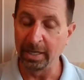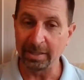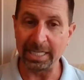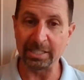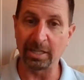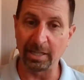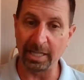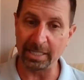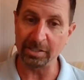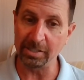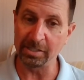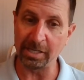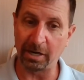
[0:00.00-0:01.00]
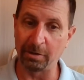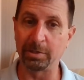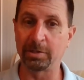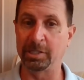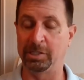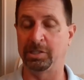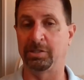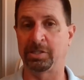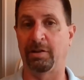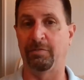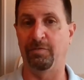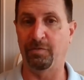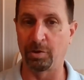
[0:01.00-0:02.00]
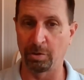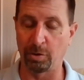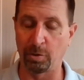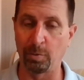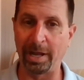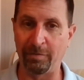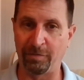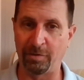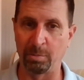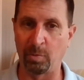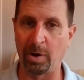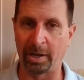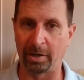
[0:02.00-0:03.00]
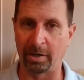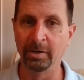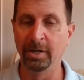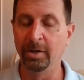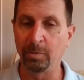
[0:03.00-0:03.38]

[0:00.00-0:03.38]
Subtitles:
that's less desirable because they're set further away from the water.